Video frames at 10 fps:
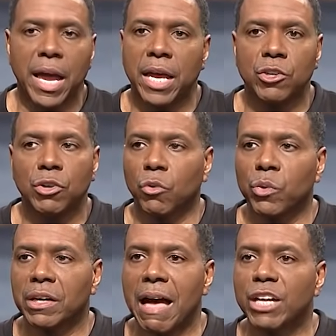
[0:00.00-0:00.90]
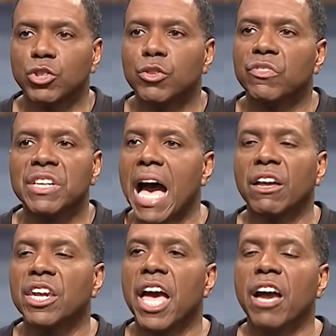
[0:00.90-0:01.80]
and you don't realize you've not
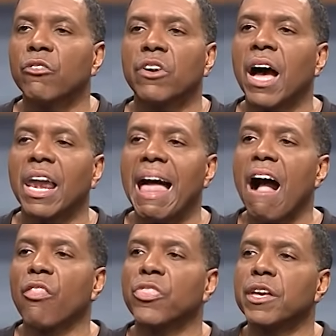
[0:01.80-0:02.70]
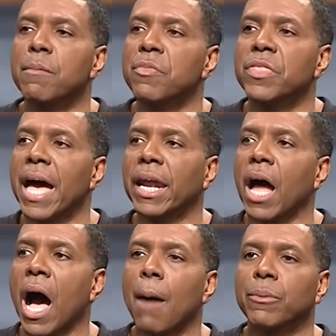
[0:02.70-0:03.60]
ever allowed them that
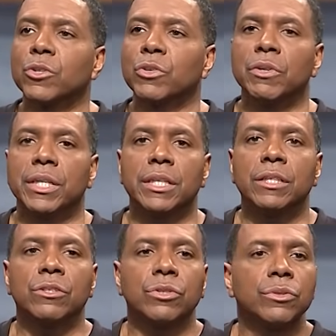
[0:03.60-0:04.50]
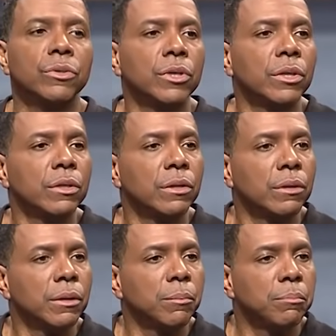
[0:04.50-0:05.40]
opportunity to
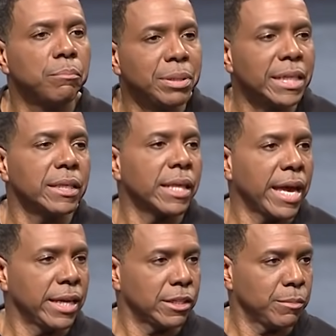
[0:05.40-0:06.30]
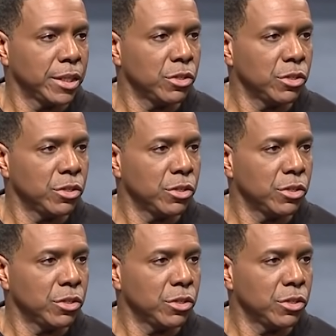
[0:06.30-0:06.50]
be that intimate.